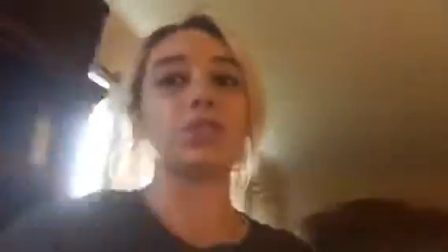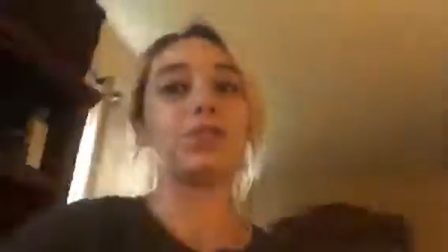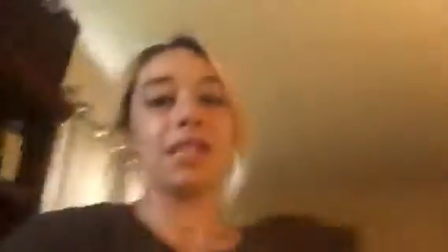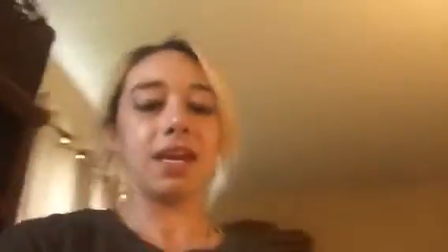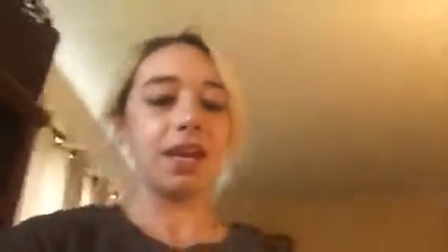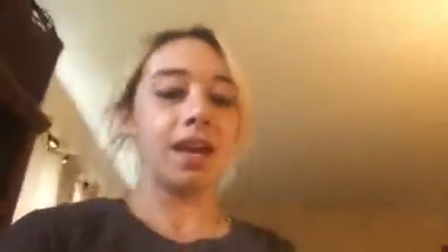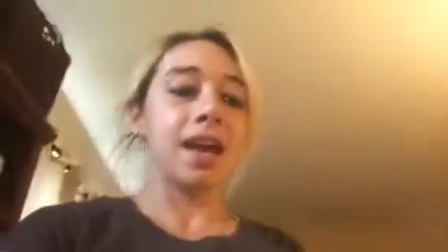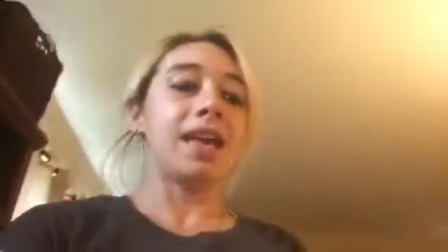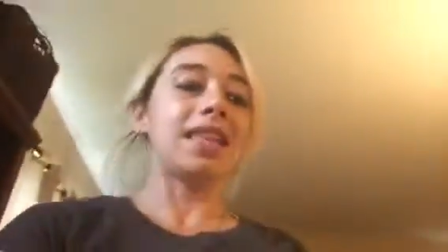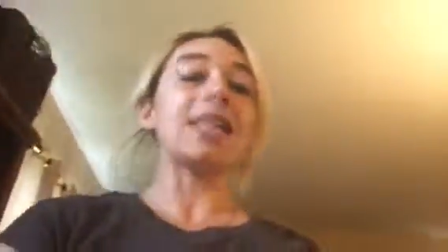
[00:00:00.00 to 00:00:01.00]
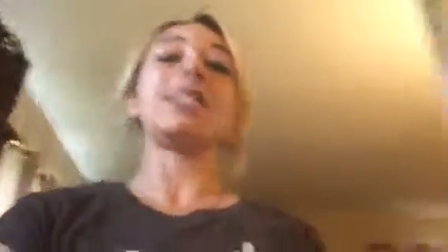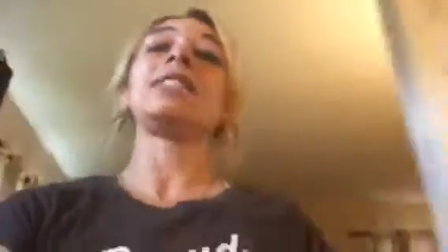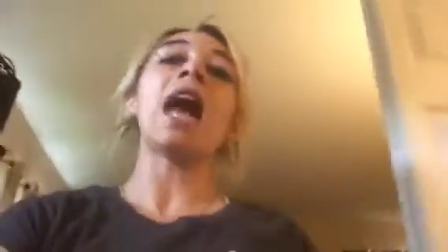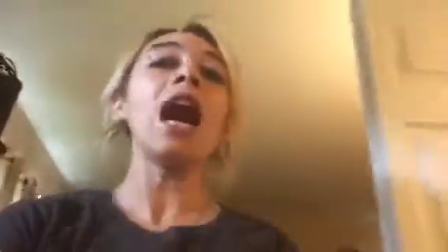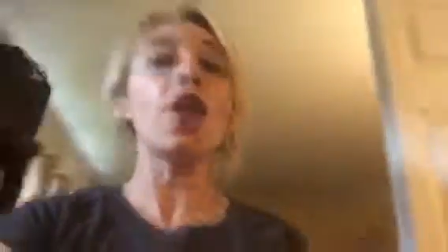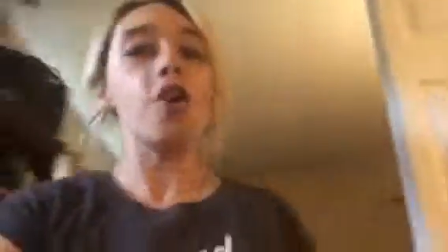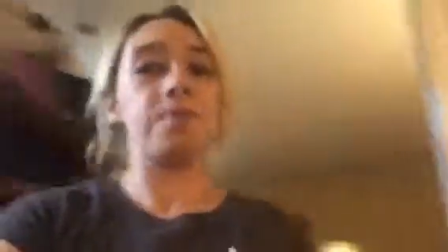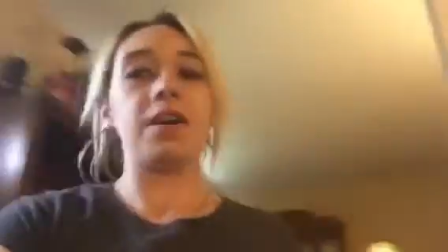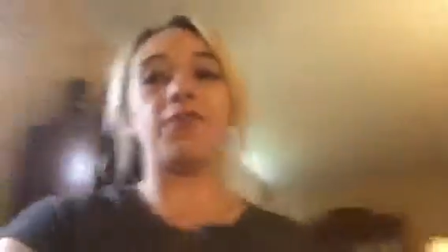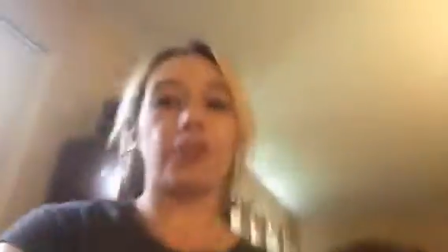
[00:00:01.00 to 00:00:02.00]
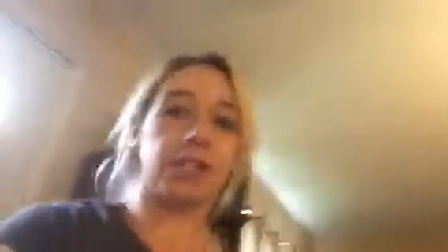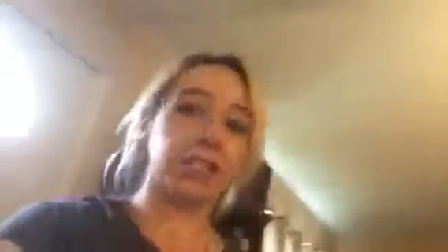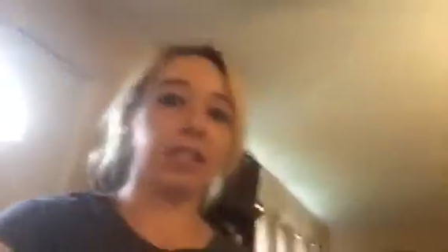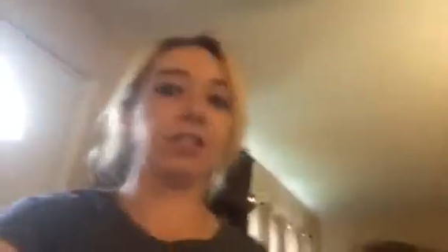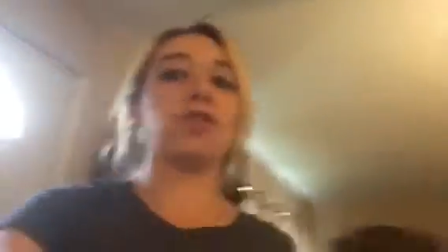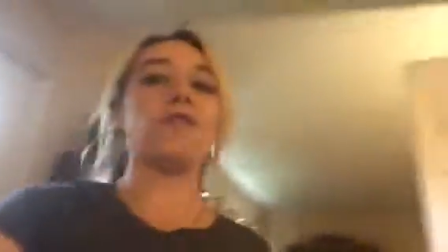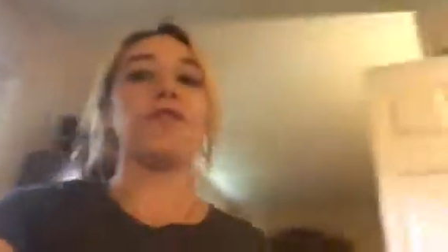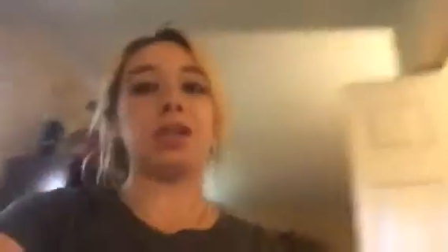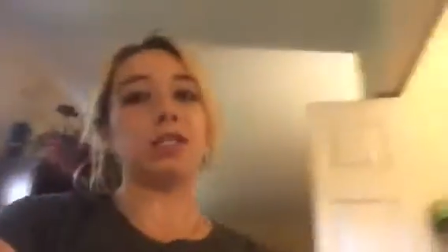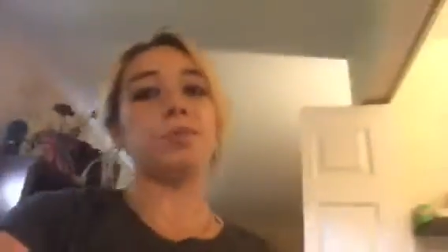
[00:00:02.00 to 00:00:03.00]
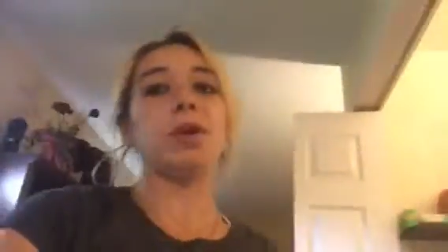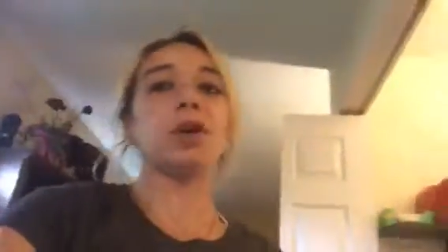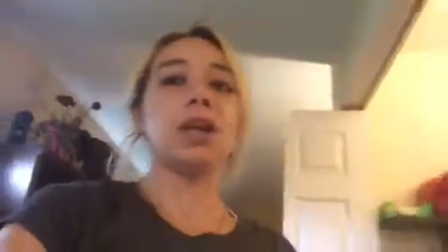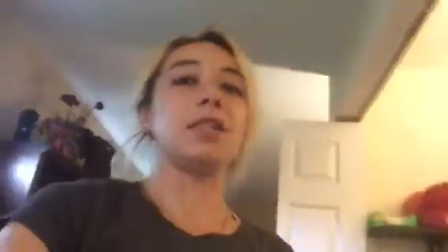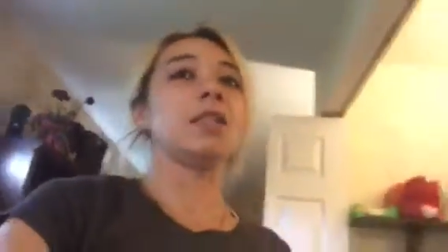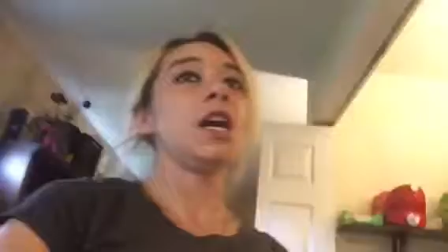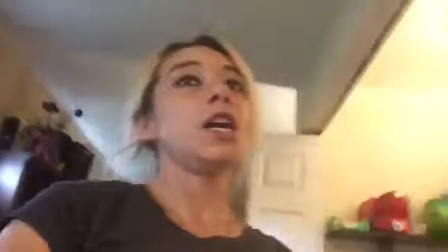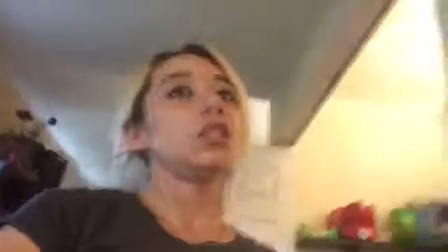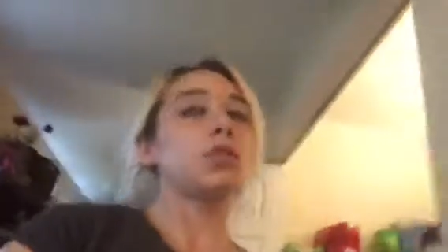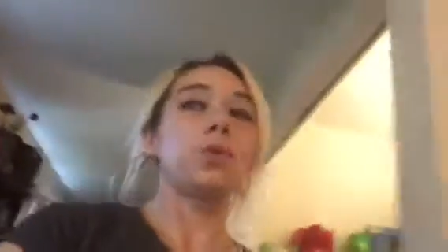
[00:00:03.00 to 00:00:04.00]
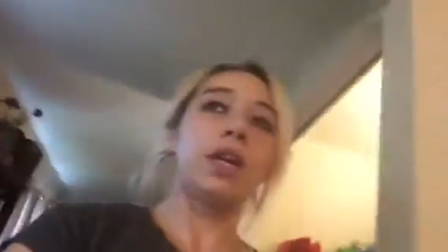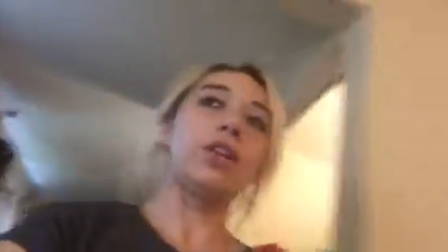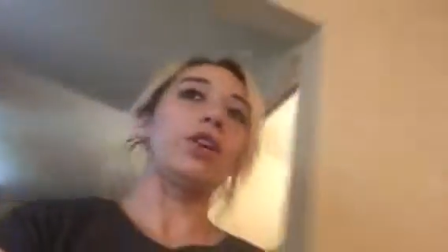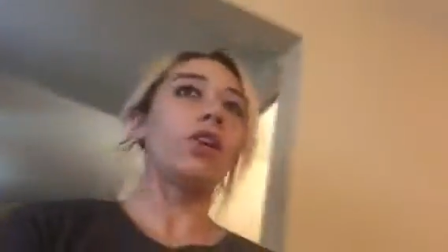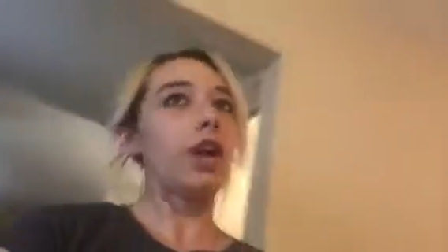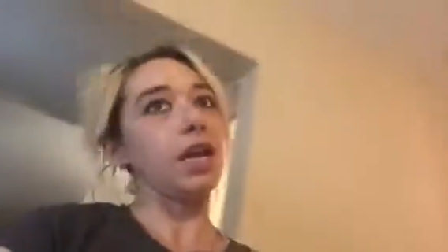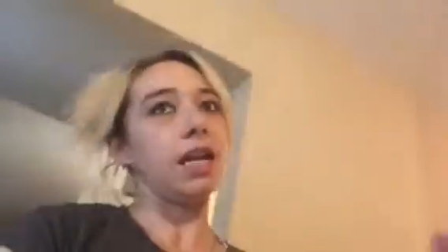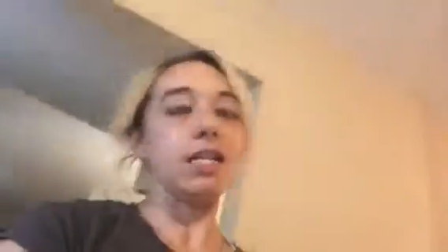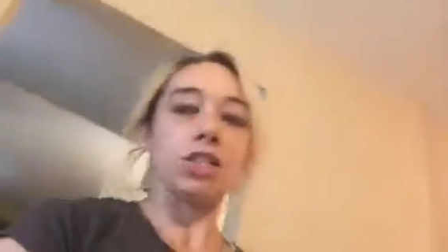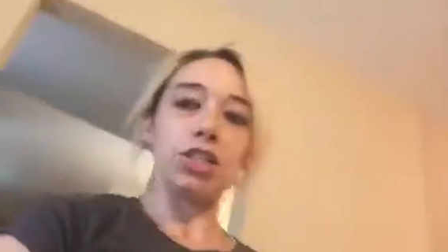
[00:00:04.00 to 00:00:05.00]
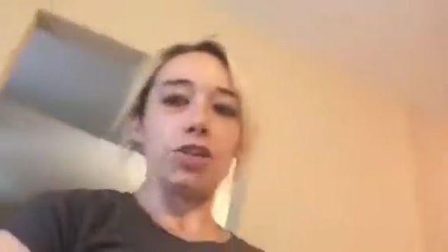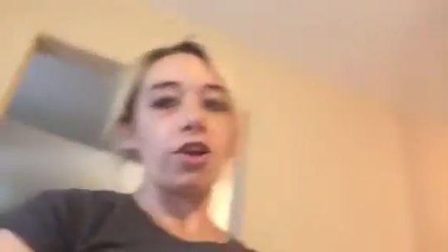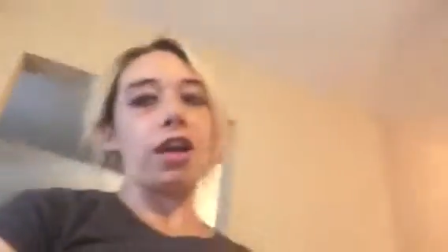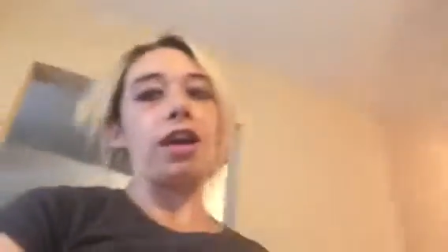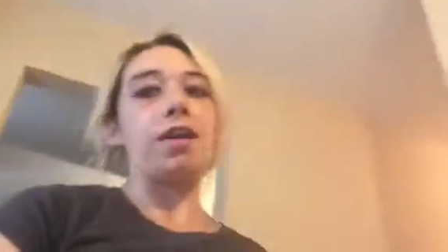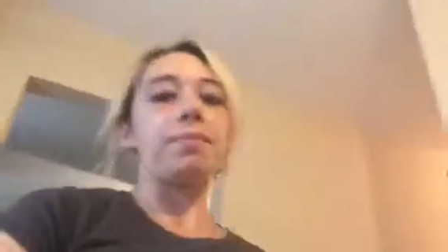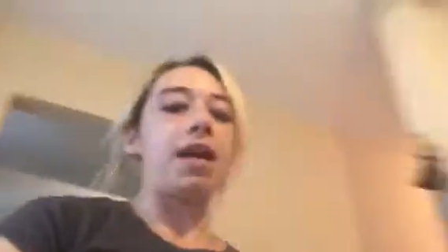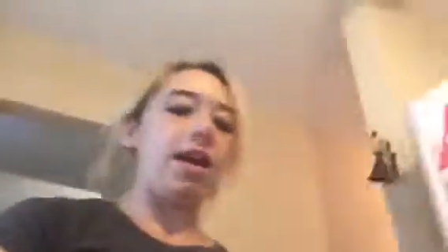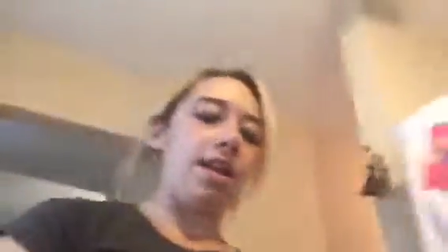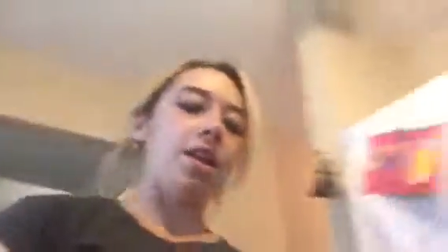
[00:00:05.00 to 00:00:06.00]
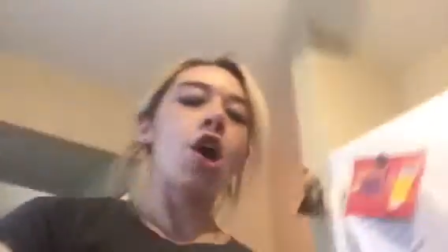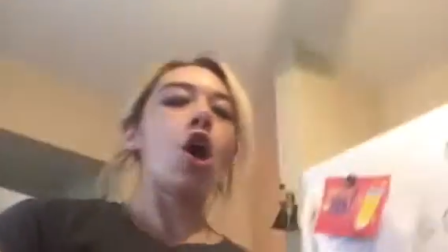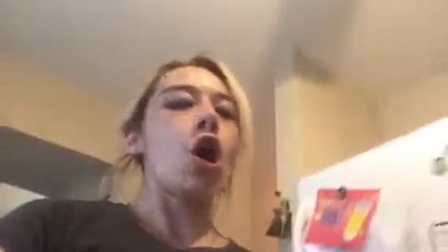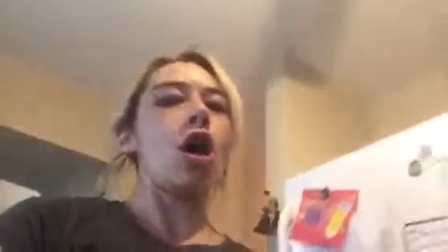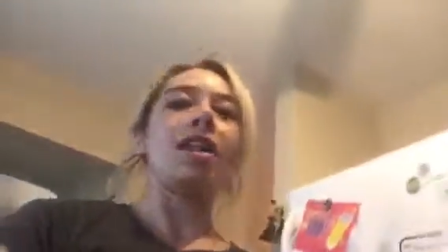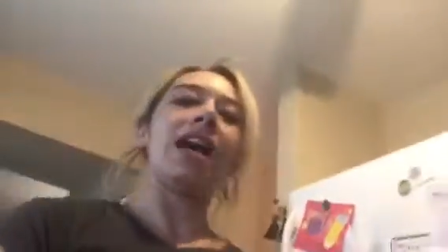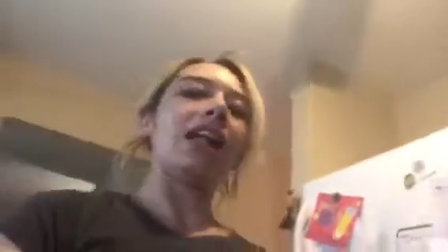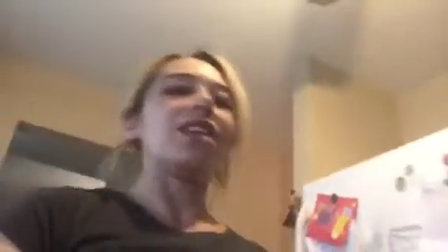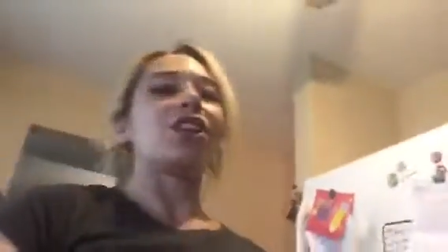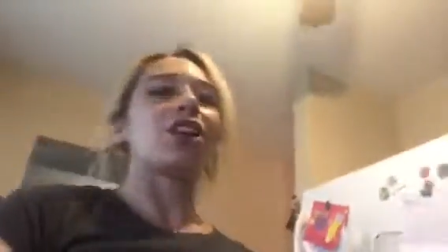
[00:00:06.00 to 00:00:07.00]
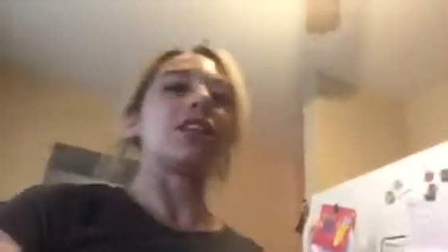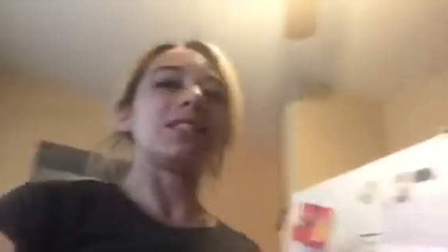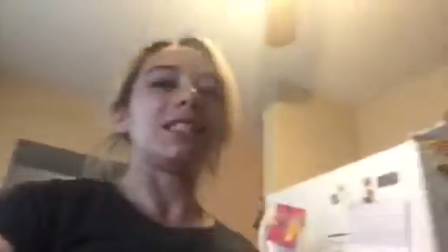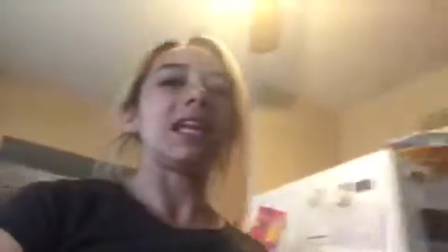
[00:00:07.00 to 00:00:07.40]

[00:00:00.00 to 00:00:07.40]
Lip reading: to see that's not on my friends list on Facebook and Twitter and Instagram and all that other good